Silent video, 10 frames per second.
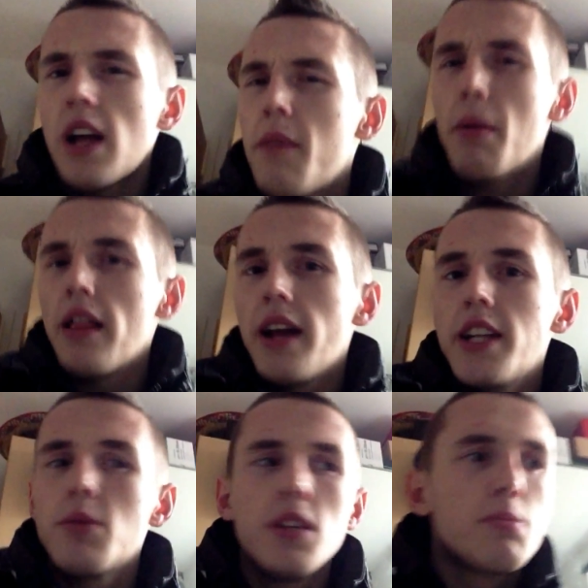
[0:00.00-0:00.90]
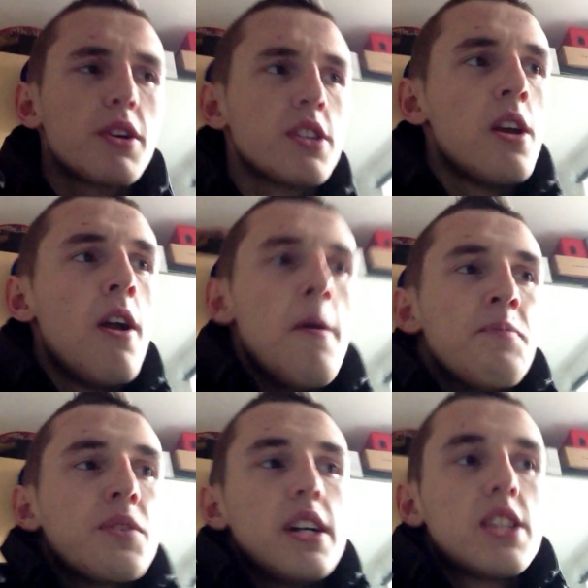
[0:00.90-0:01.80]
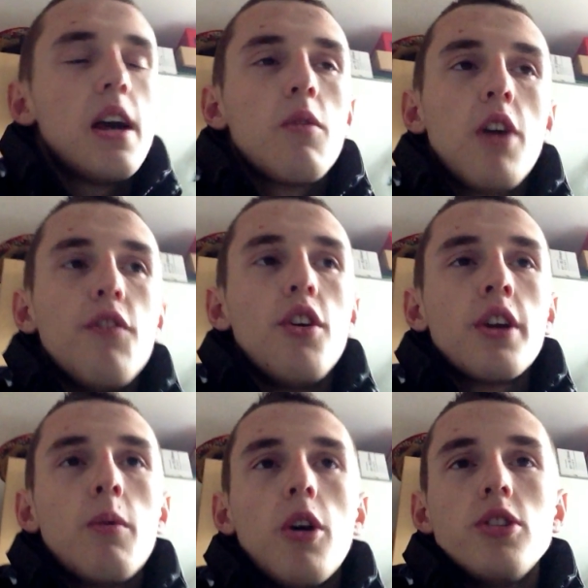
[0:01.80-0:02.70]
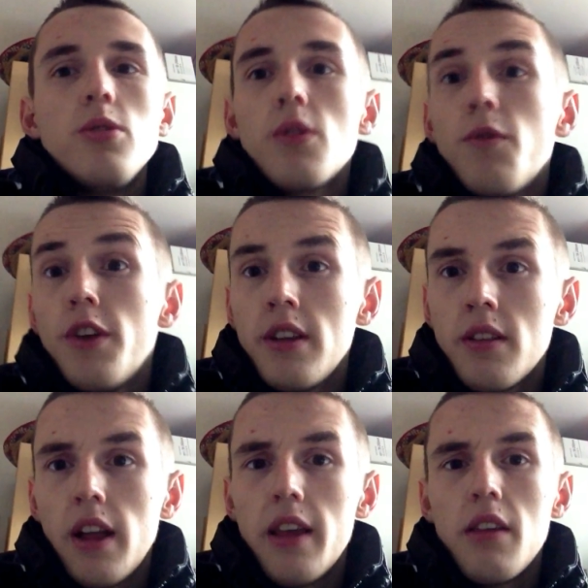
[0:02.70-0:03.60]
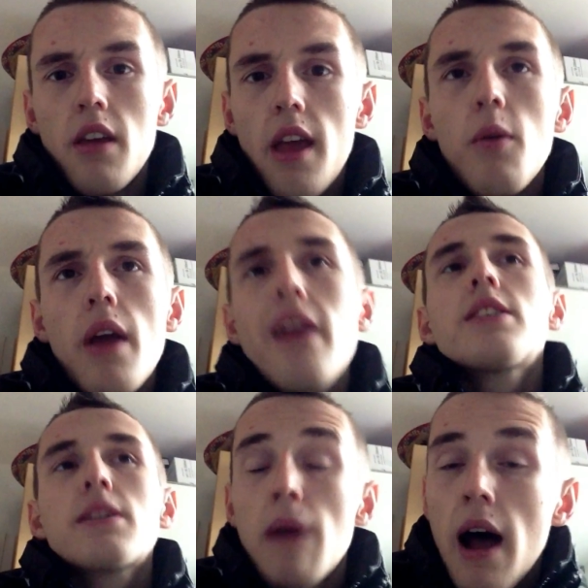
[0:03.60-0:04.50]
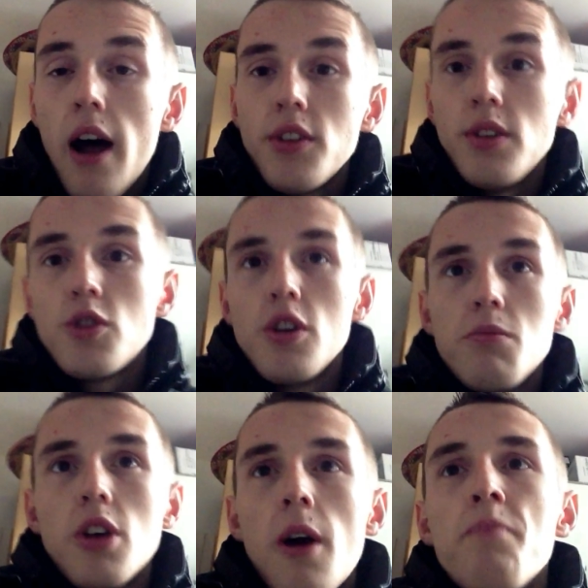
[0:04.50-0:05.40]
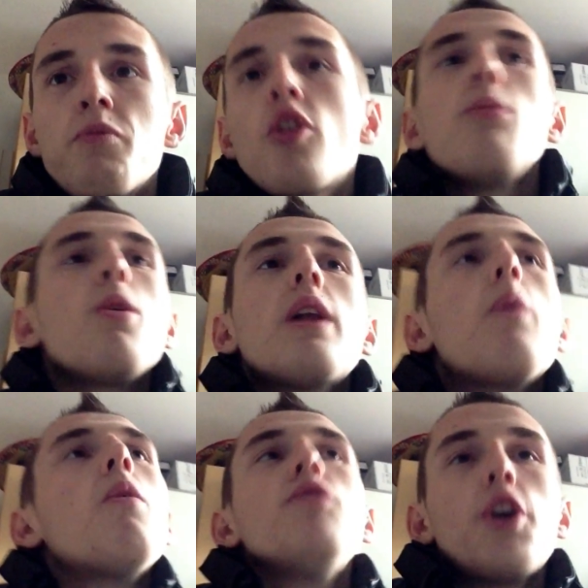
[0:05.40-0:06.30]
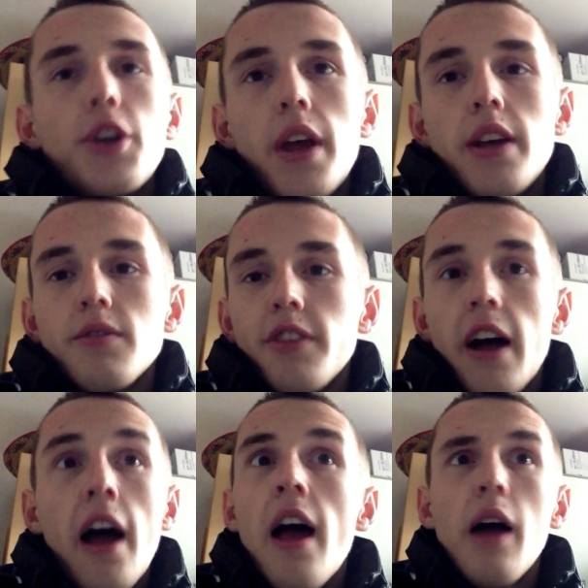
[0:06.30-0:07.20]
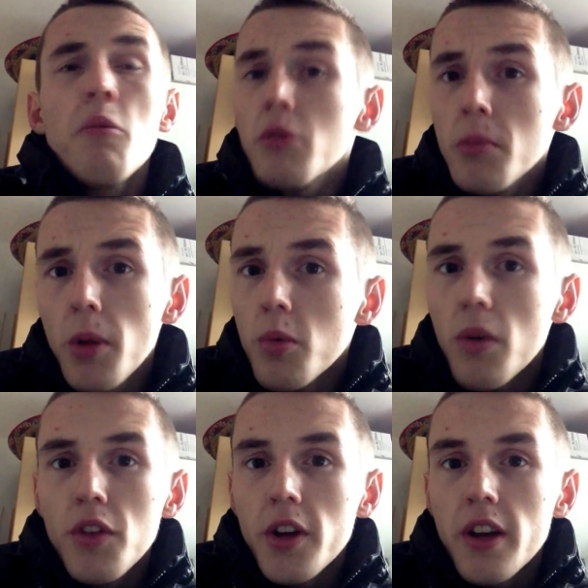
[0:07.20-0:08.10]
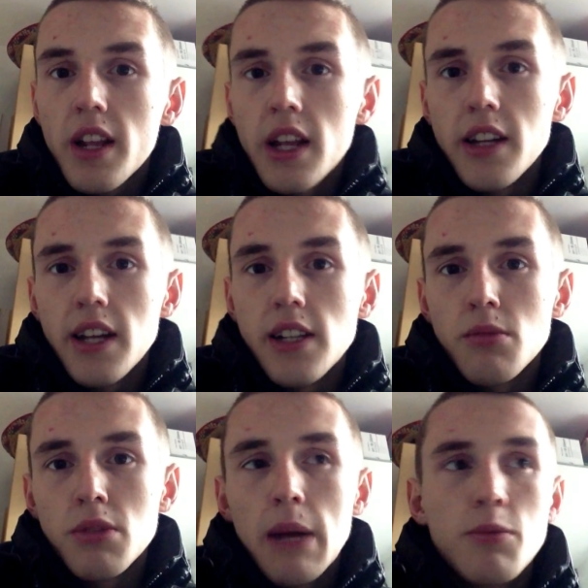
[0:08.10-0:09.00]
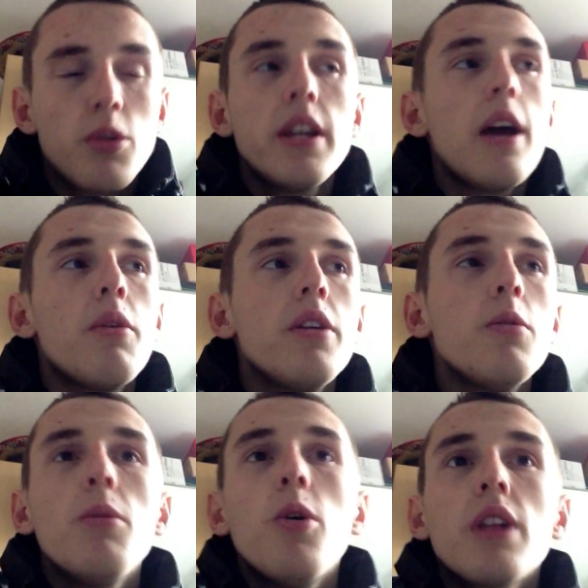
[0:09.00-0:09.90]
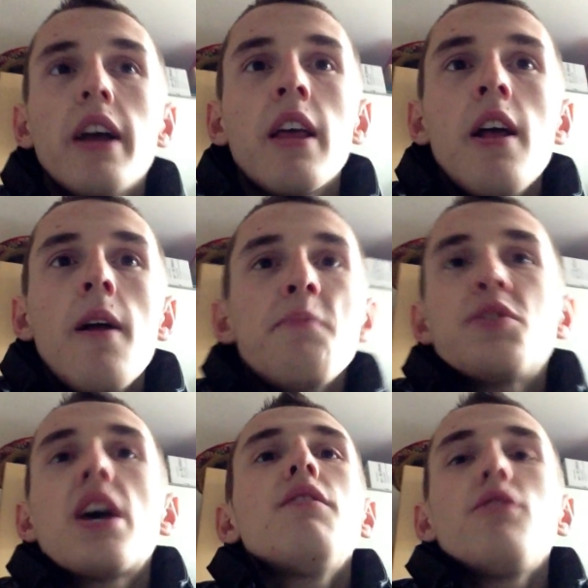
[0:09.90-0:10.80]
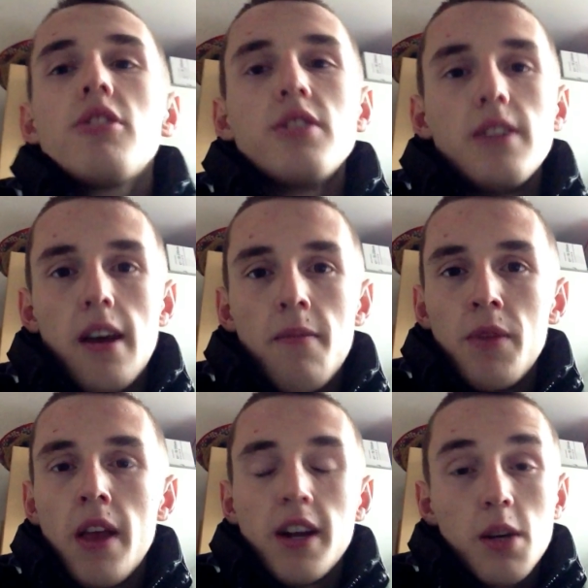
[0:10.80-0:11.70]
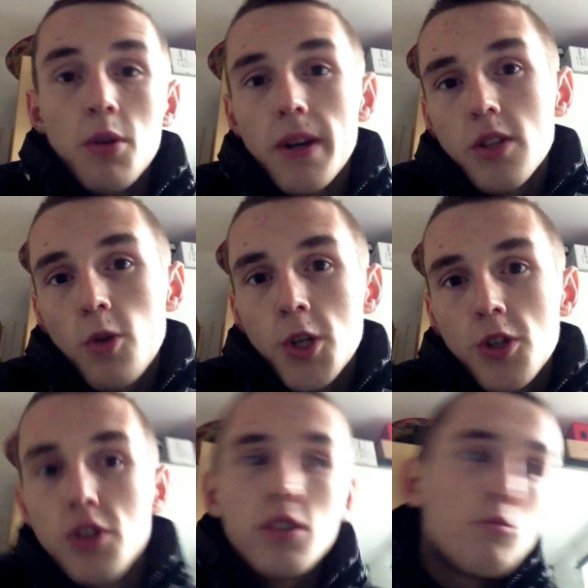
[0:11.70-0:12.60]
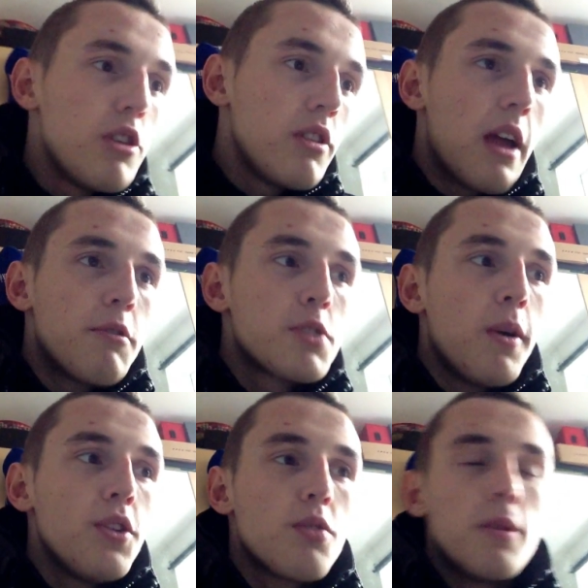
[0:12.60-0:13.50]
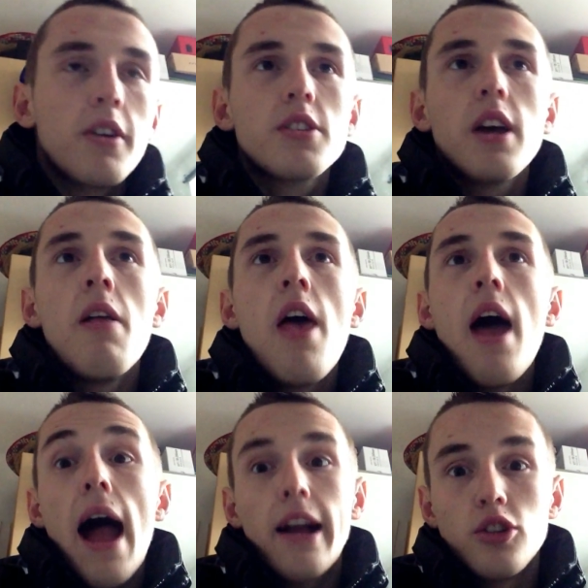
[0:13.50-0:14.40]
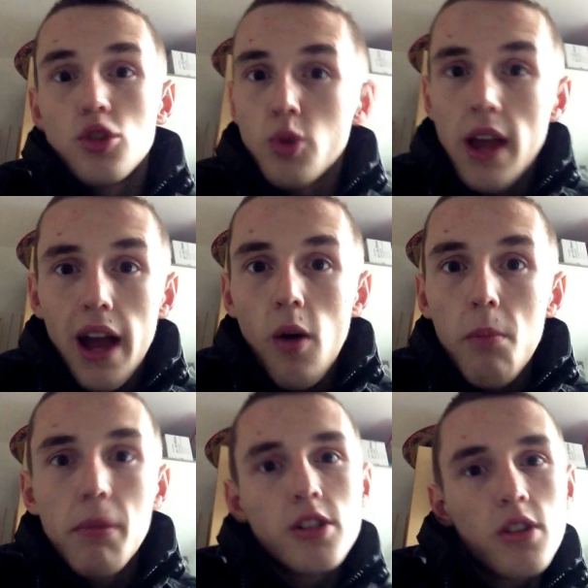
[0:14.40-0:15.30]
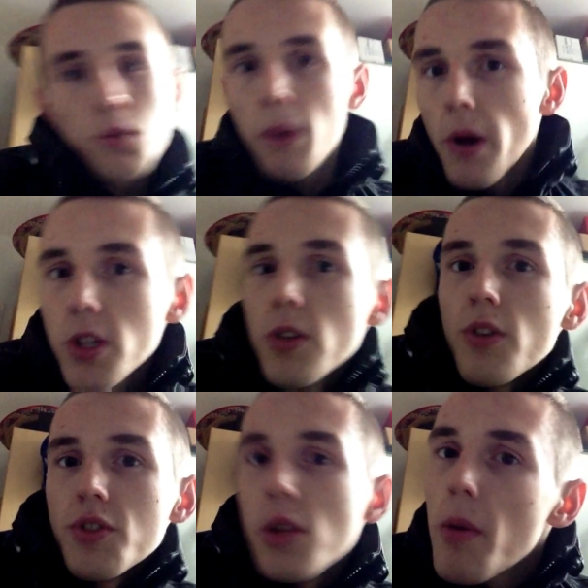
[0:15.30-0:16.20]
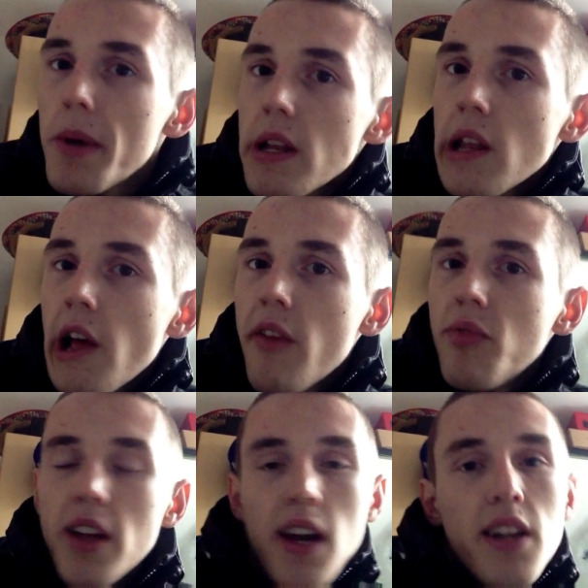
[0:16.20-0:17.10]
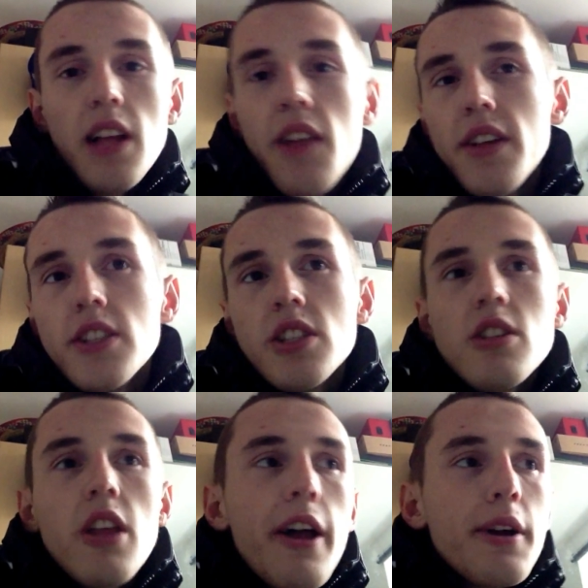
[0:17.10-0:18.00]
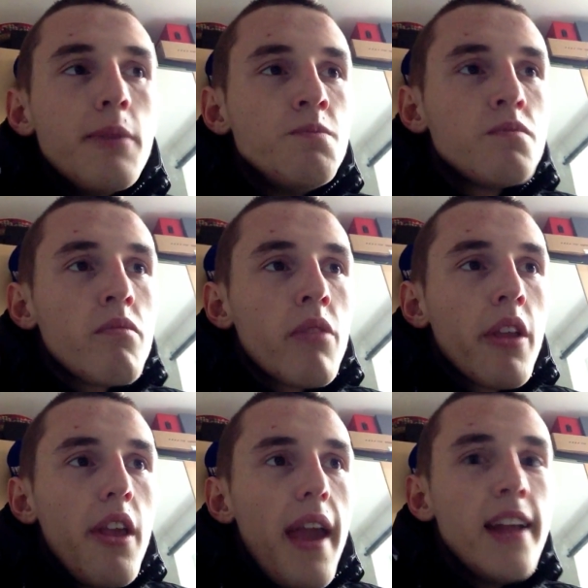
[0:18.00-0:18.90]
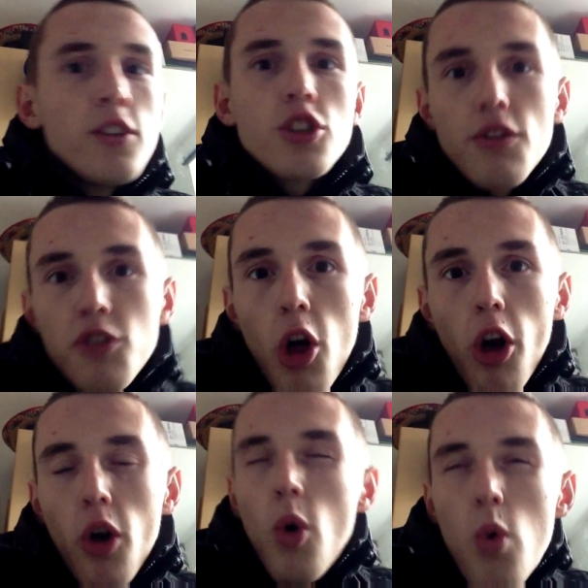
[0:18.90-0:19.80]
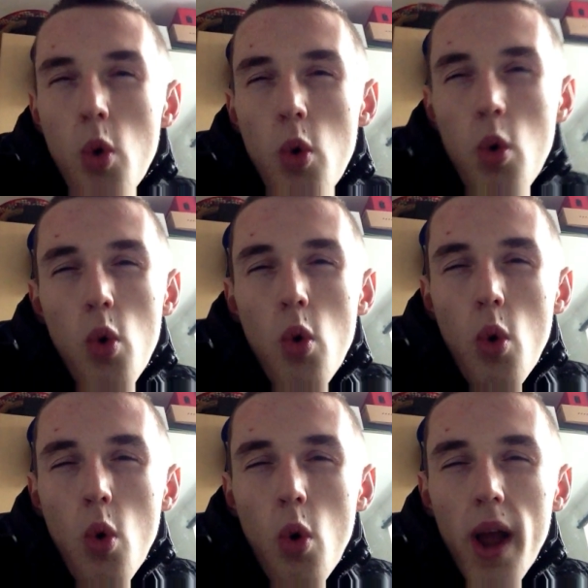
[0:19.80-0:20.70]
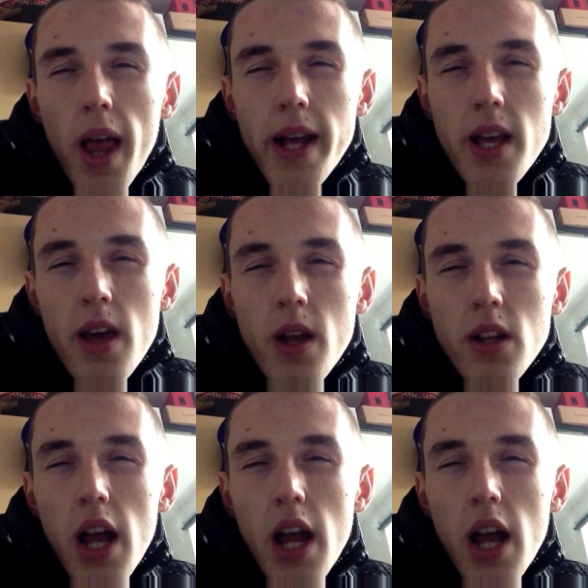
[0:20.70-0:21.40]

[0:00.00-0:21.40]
I like doing this because, like say I've got a vlog and I want to do something, like, it's smart on YouTube to upload like one vlog a day or something like that. I want to upload one vlog a day sometimes. One day I want to upload like 10 vlogs a day, because I want to ask questions and get response from them, because like, I could tweet out, but it's not as personal. See what I mean? I kind of like this. This is like Insta'vlog. Ooh, I like it.